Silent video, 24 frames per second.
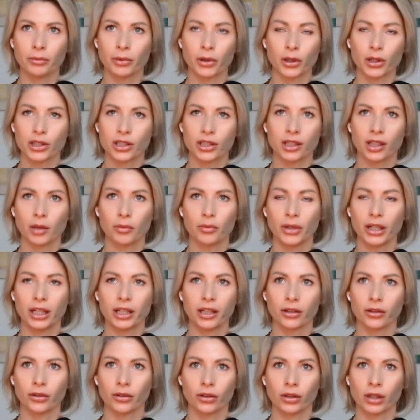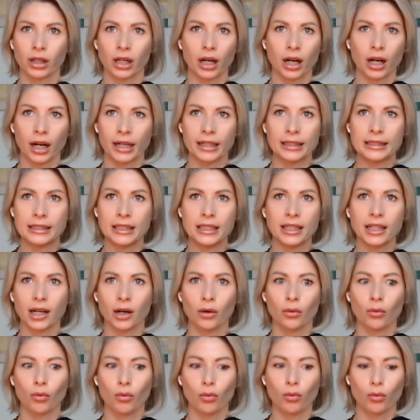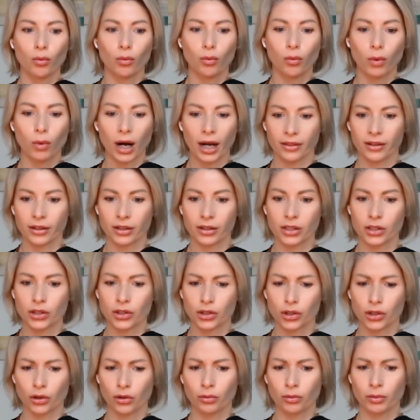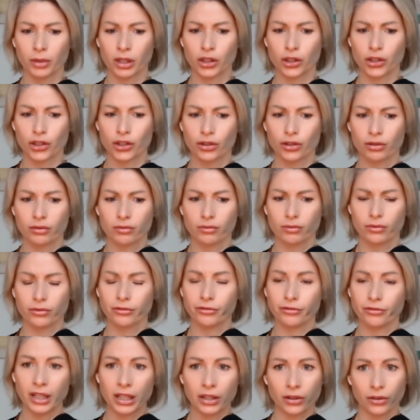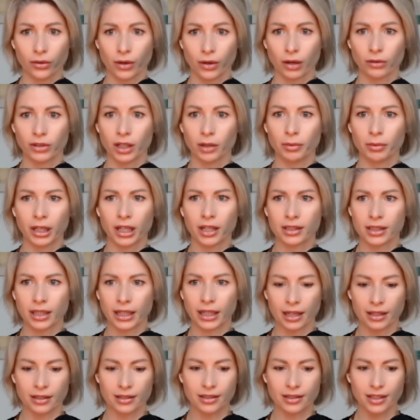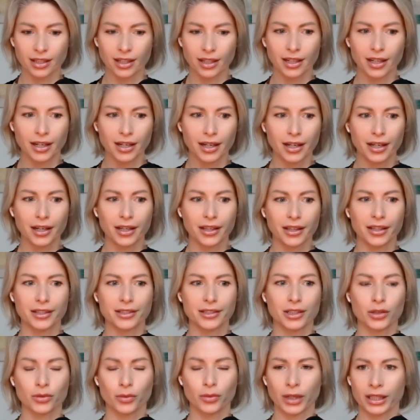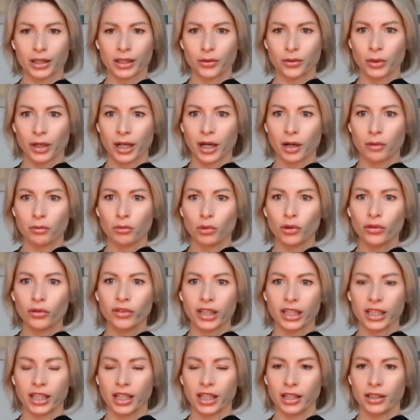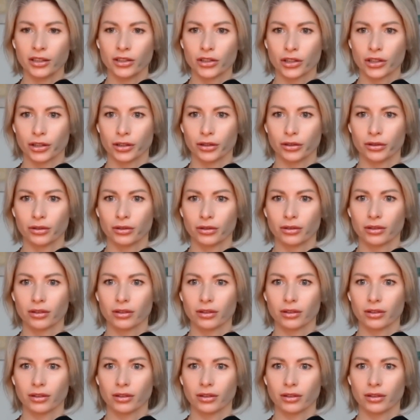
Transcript: personal opinion on an idea why there is so much fear around it? Because I guess this is what we are moving into,